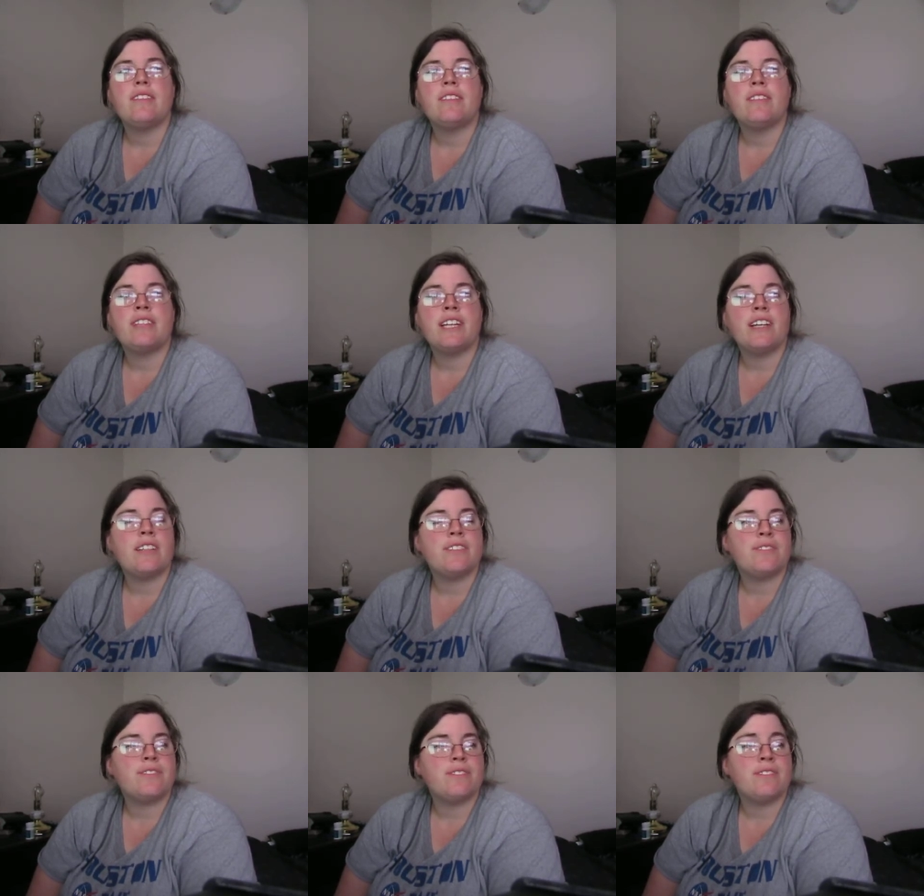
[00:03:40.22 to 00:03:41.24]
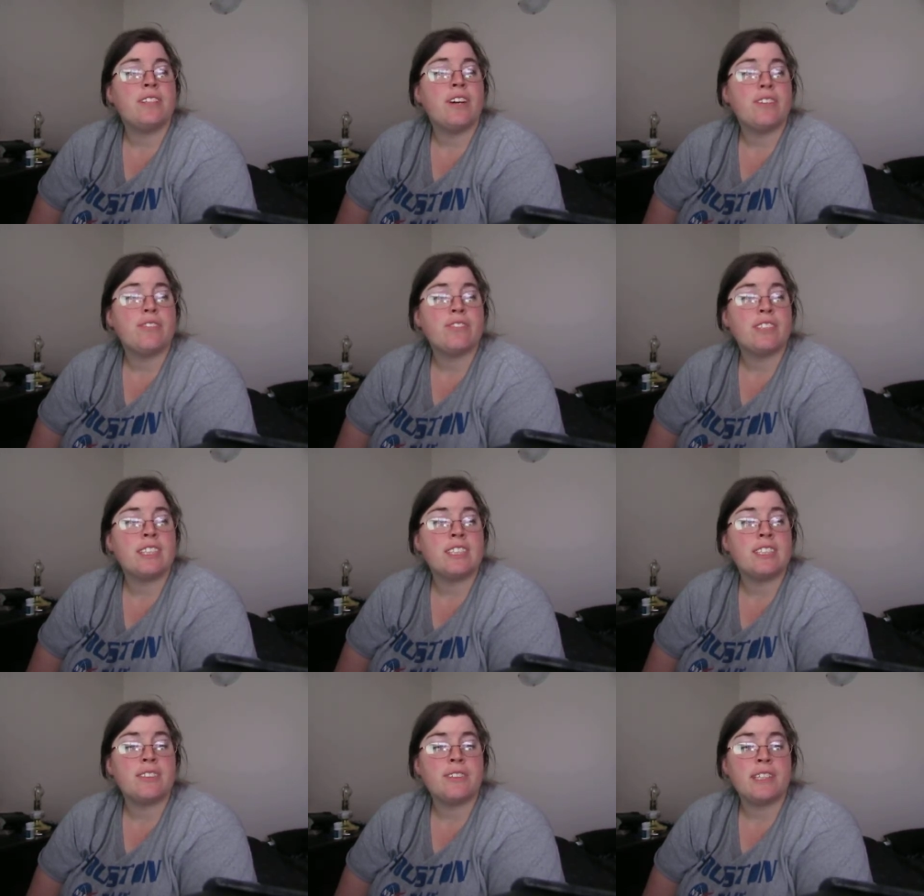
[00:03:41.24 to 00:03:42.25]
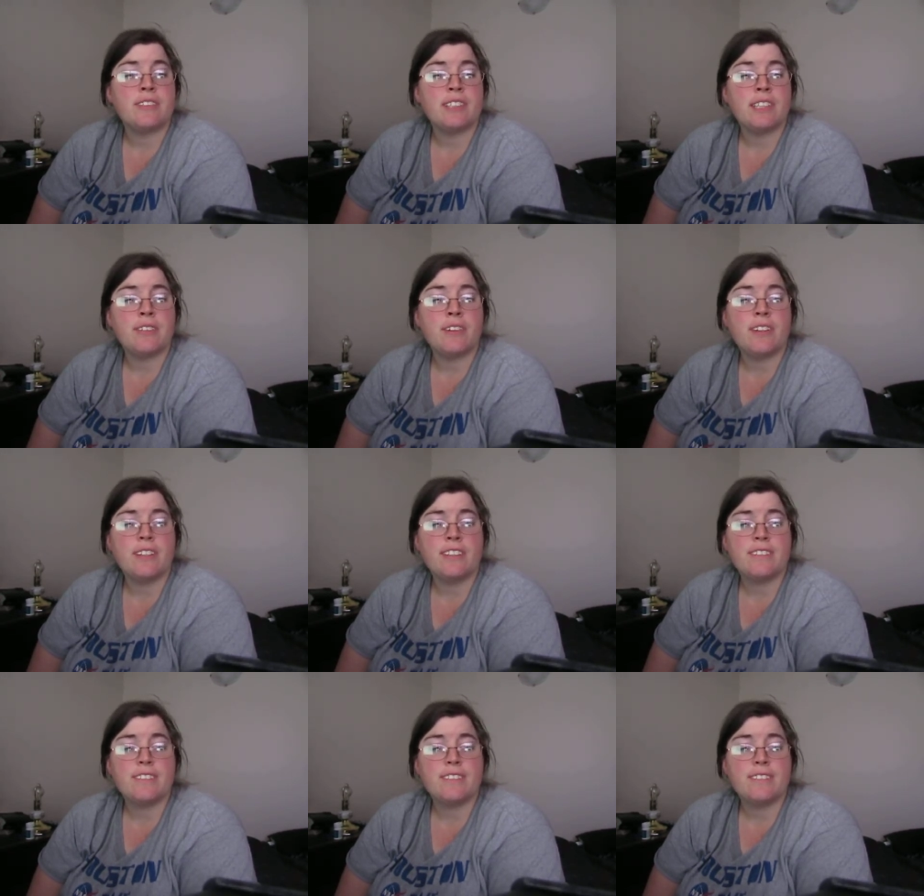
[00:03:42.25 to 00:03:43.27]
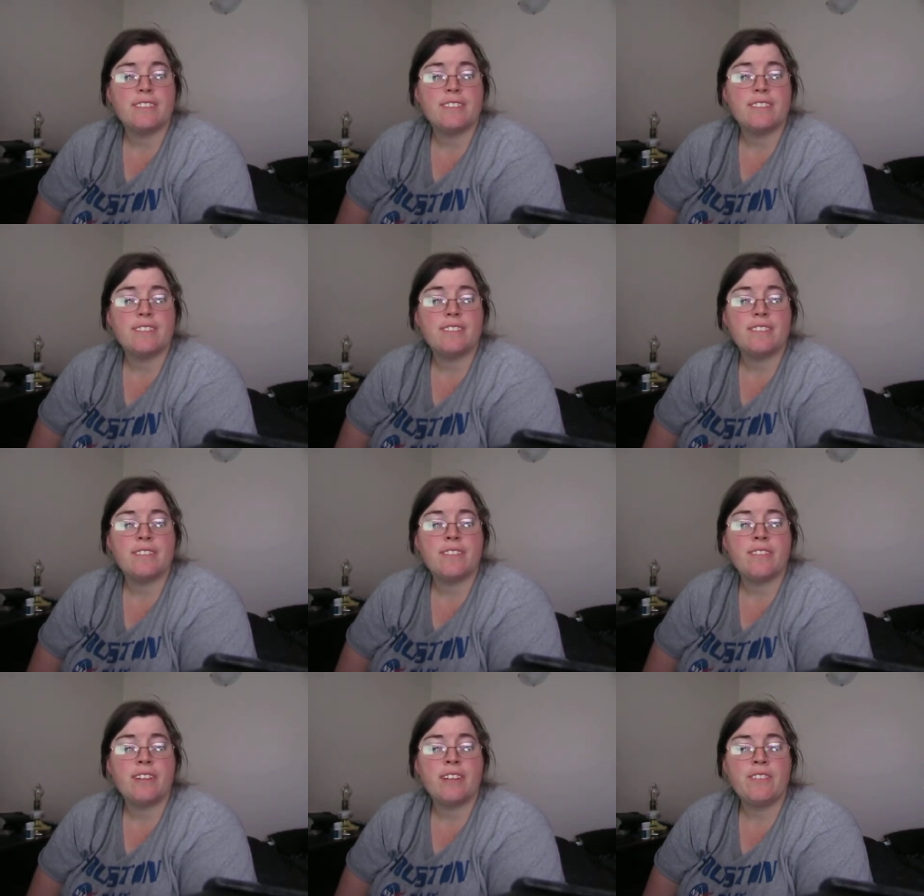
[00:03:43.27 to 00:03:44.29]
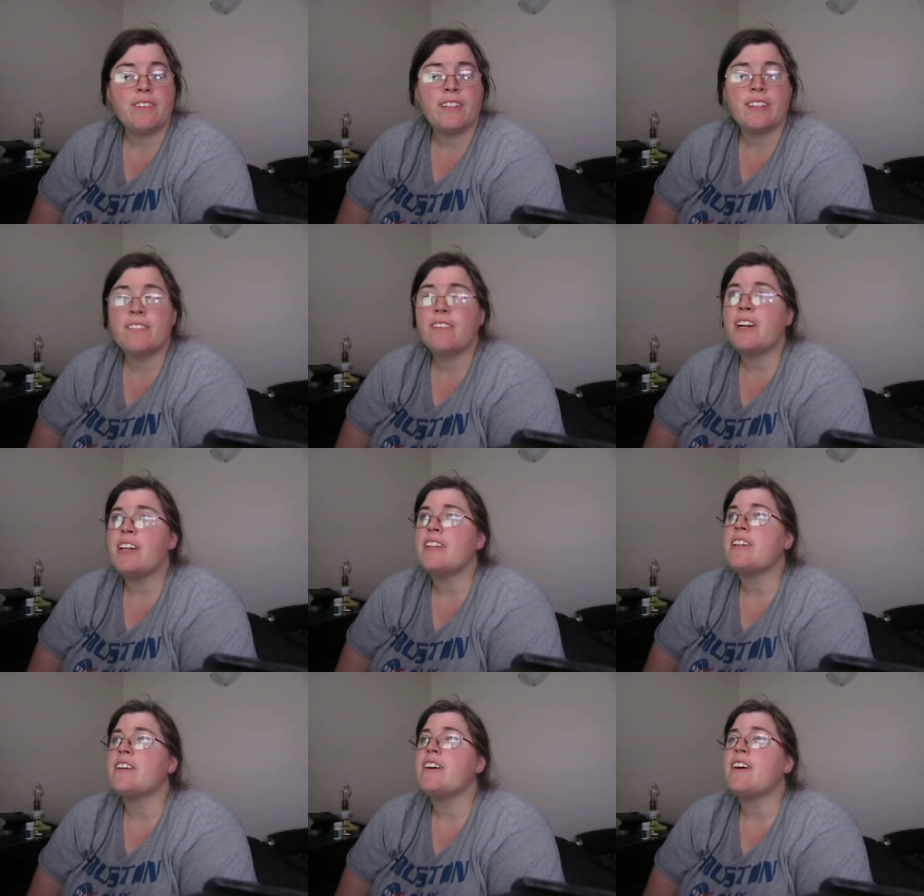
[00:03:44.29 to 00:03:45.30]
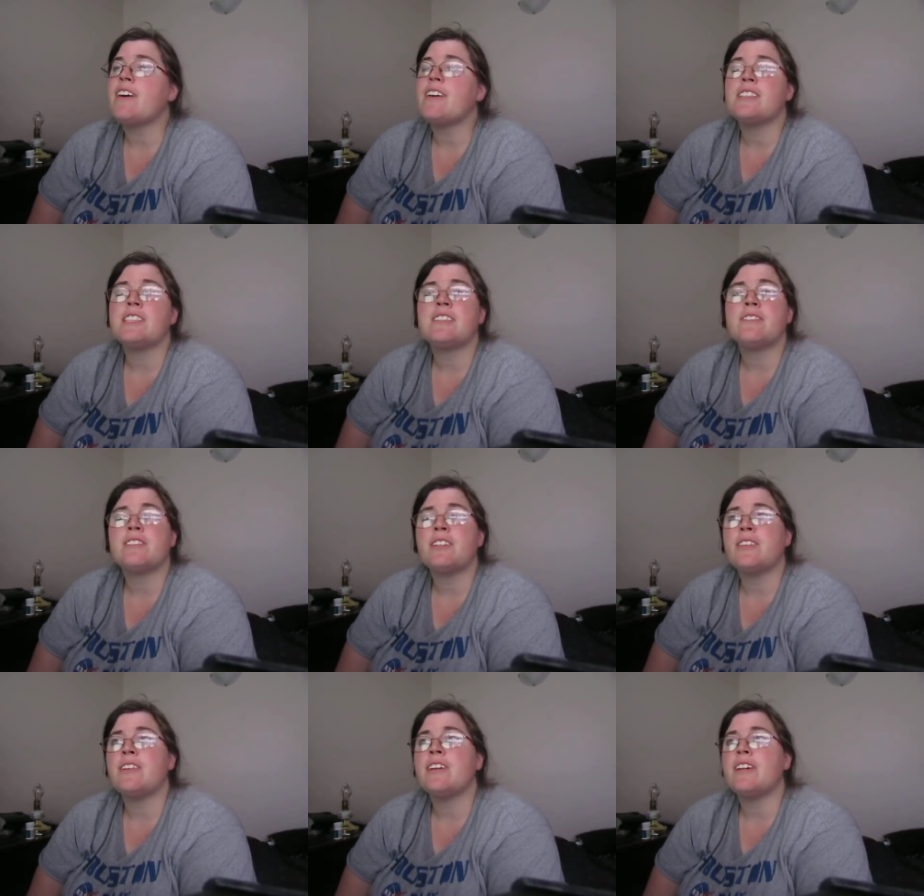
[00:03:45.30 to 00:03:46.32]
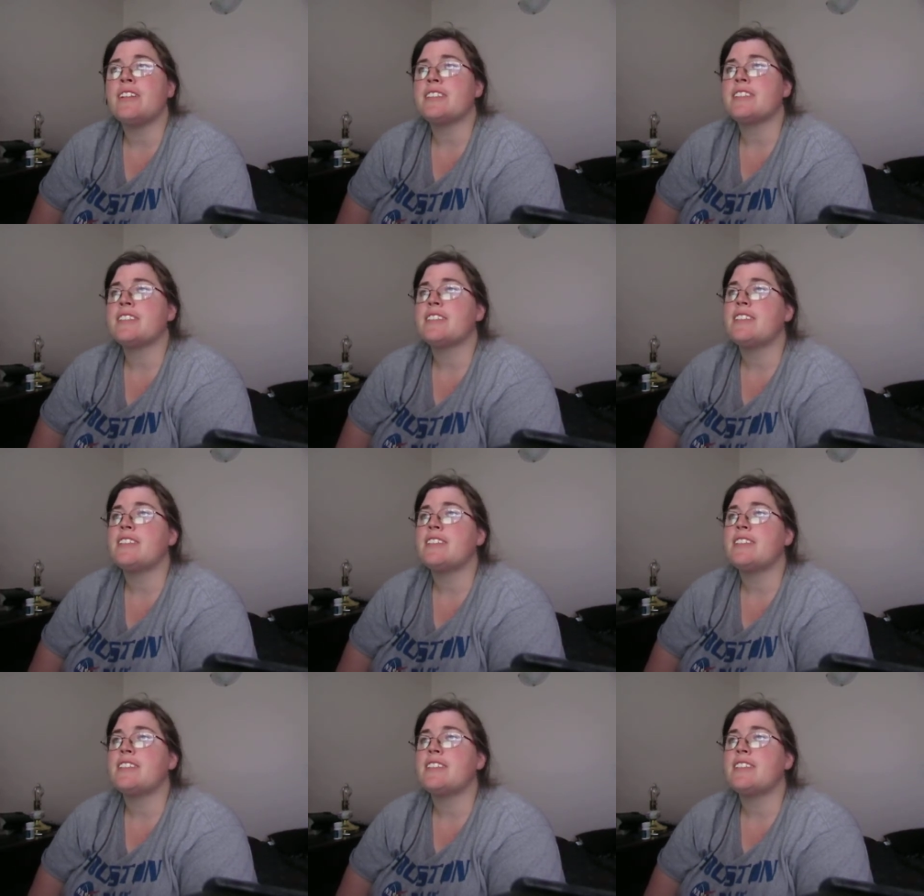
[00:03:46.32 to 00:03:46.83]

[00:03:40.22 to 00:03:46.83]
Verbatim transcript: they are not free to do whatever they want. People can pray in their hearts if nowhere else.